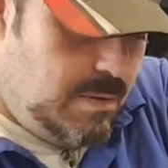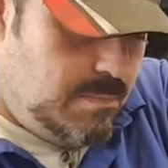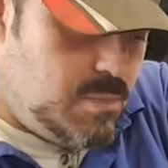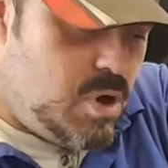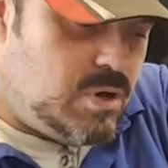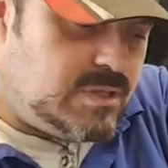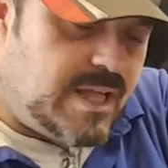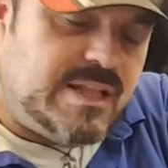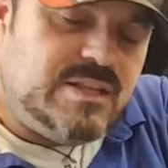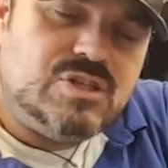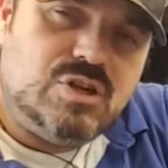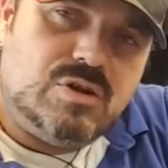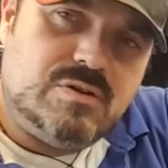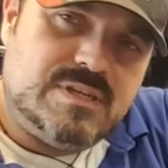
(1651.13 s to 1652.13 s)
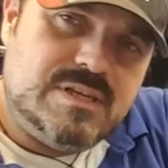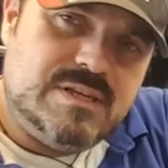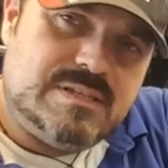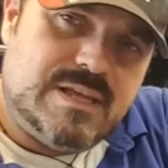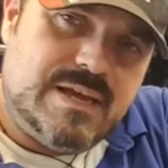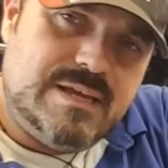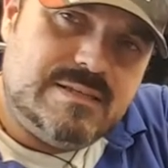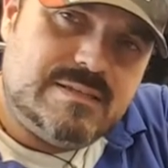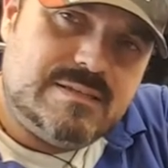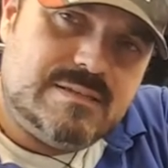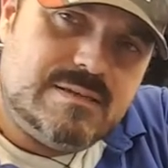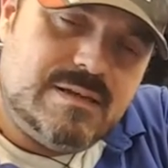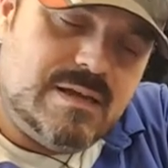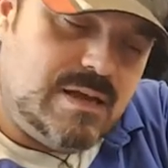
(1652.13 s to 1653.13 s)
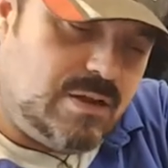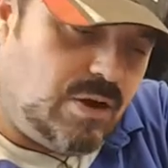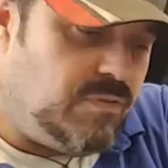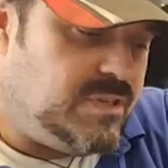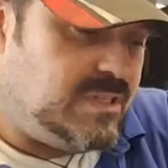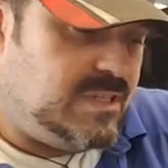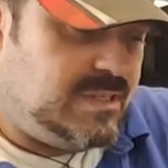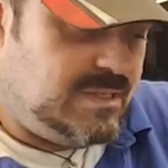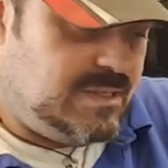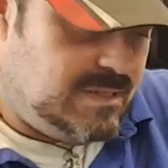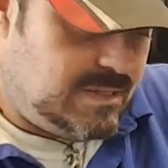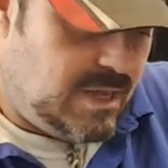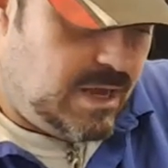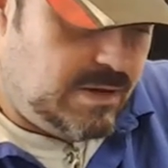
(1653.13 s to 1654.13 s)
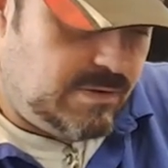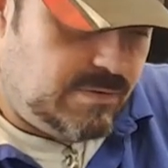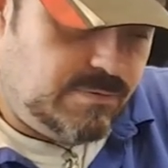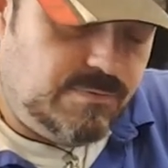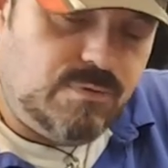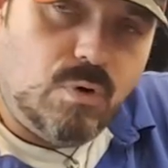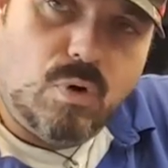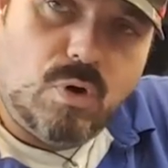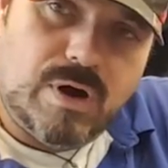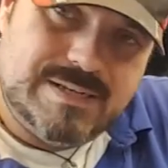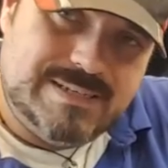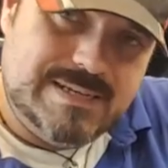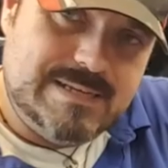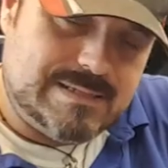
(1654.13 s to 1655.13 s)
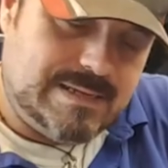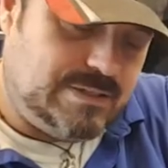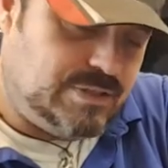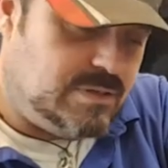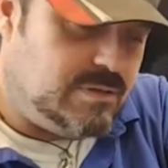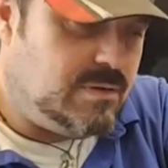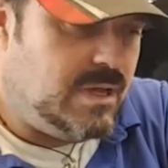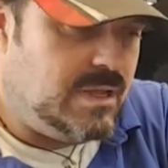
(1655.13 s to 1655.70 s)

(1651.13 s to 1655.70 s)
Most engine oils these days, and obviously this is designed for a diesel engine.